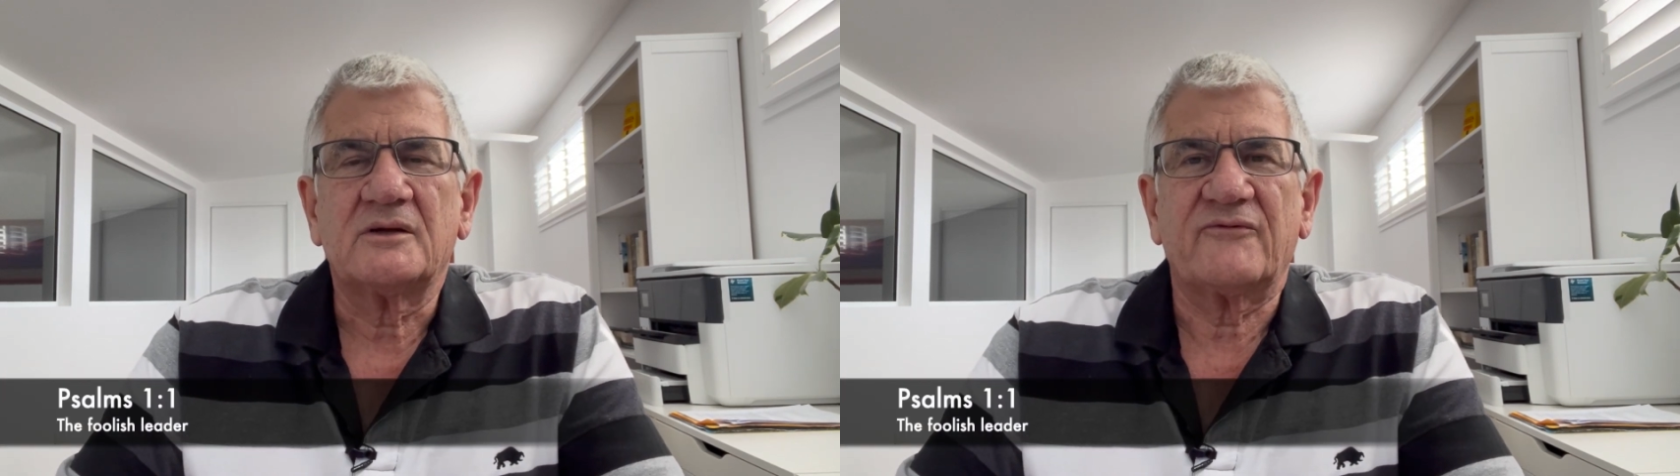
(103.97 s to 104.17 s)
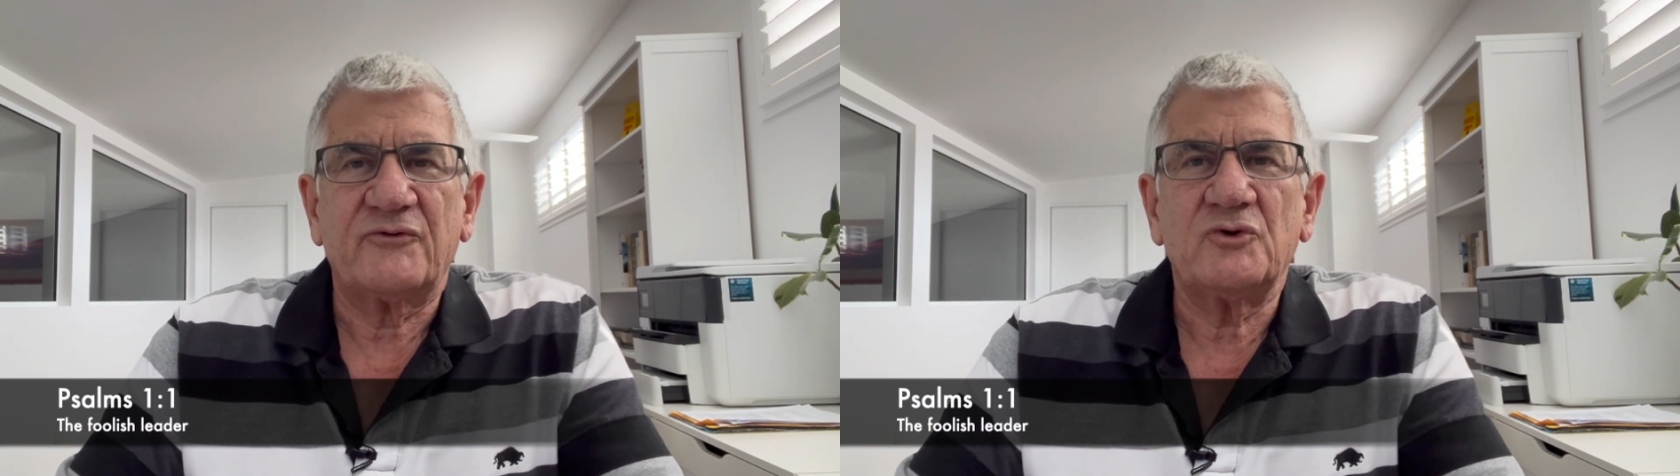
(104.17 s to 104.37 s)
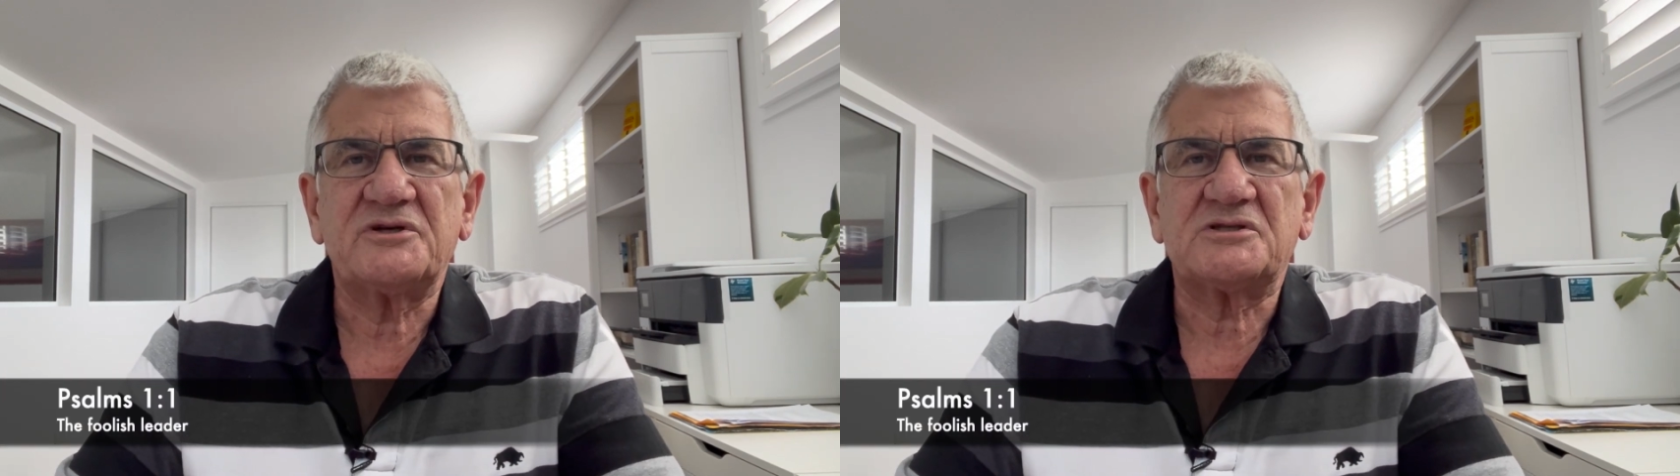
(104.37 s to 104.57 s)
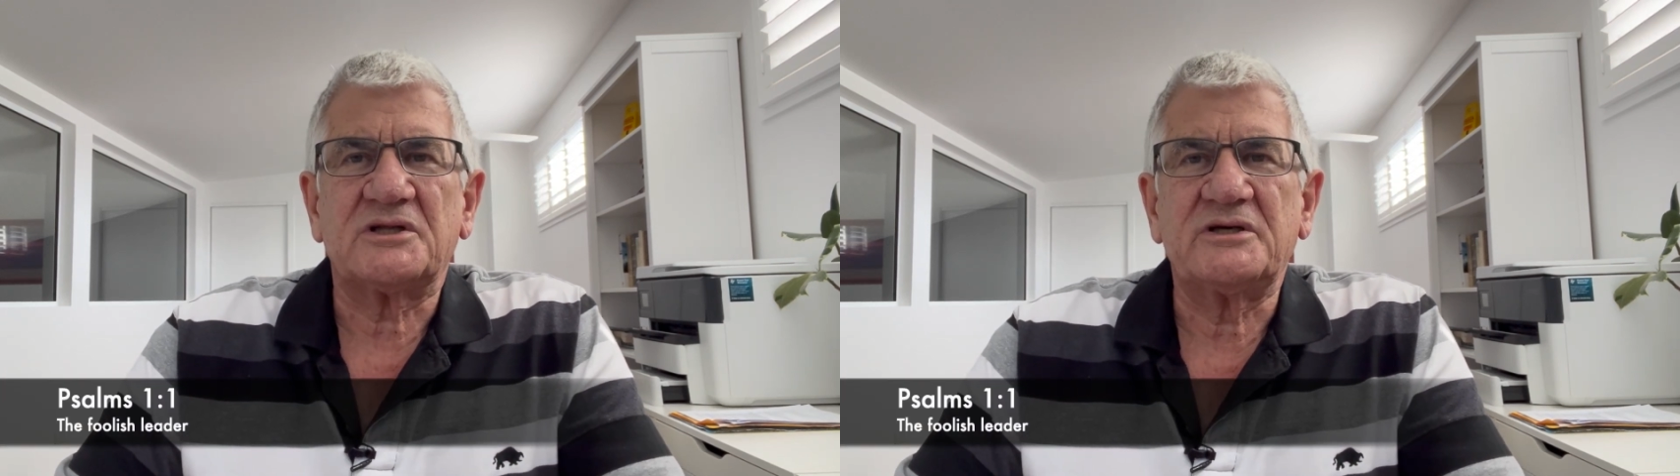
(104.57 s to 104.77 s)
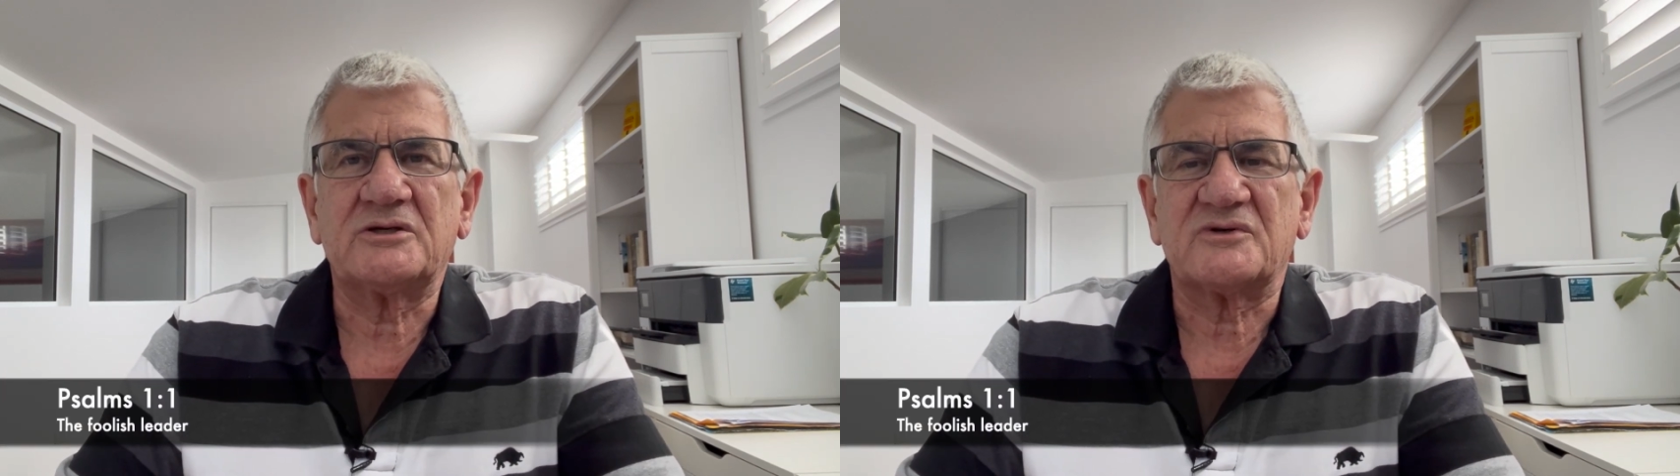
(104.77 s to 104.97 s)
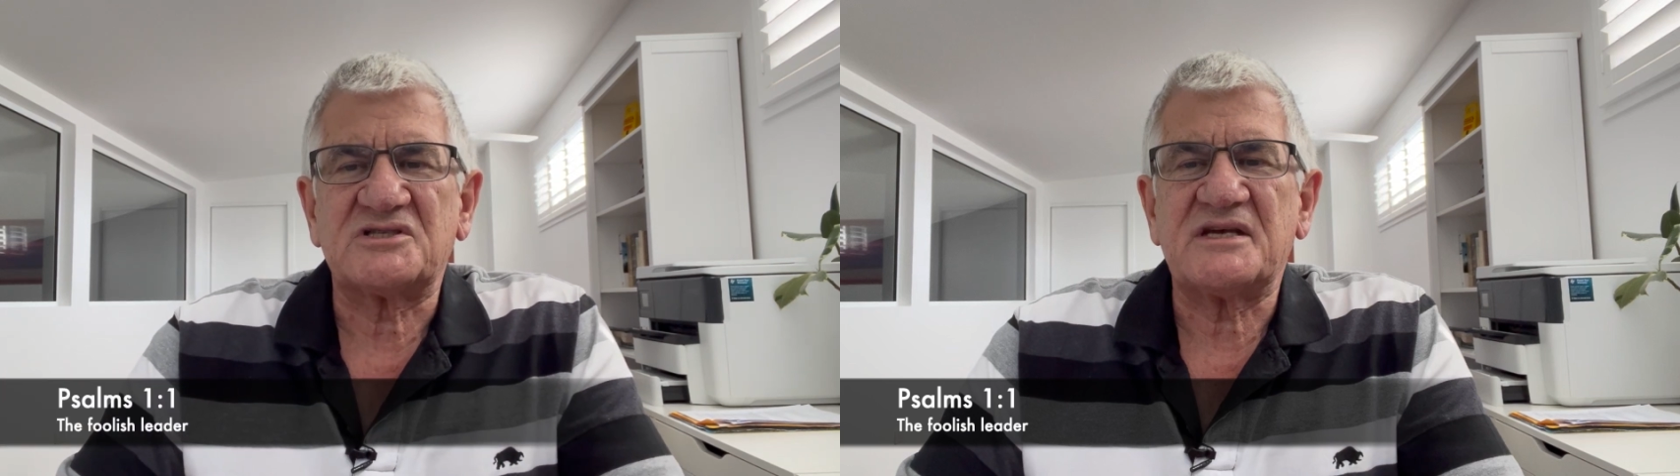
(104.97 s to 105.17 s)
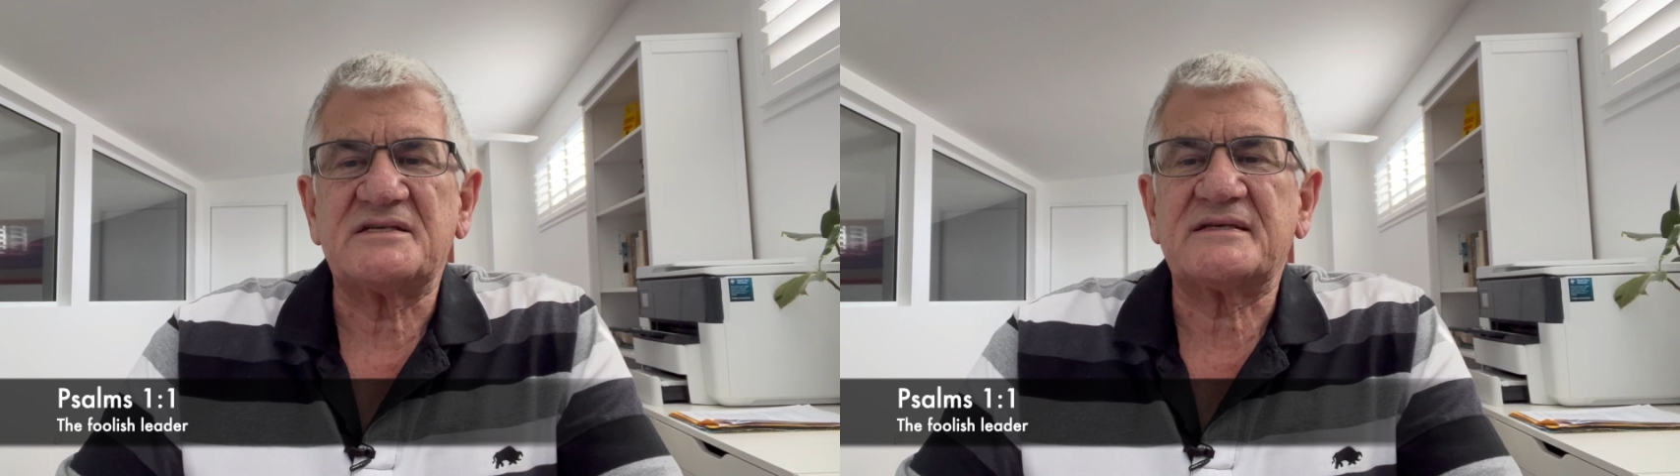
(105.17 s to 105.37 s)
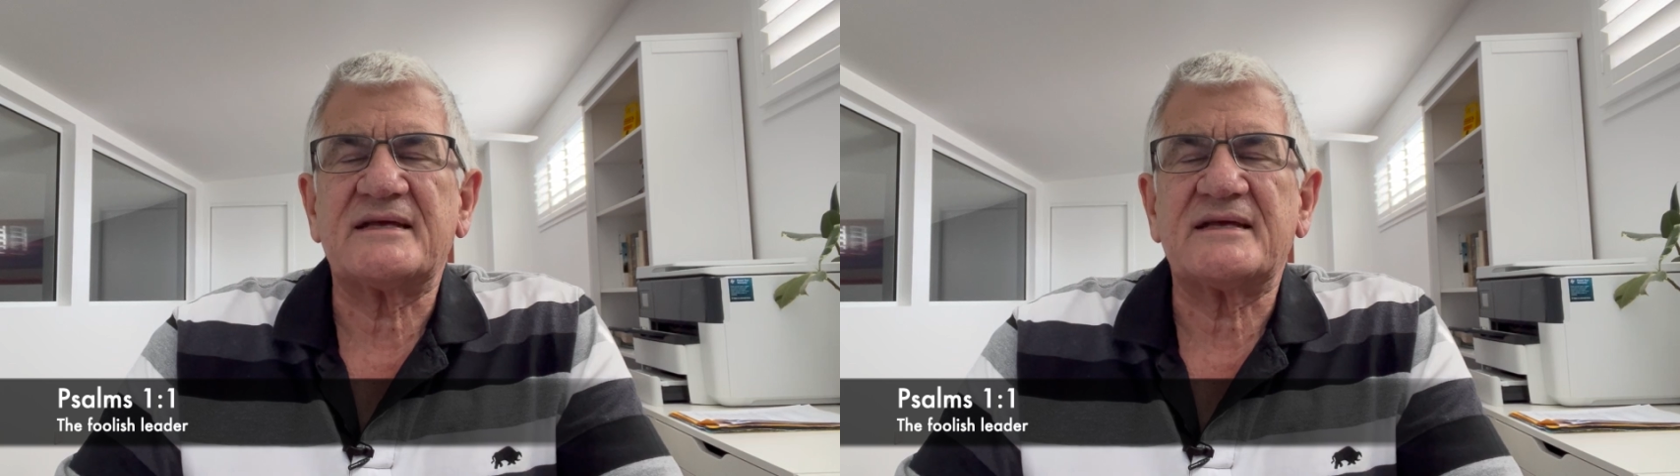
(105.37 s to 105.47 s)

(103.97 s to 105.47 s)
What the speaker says: The foolish leader, it says,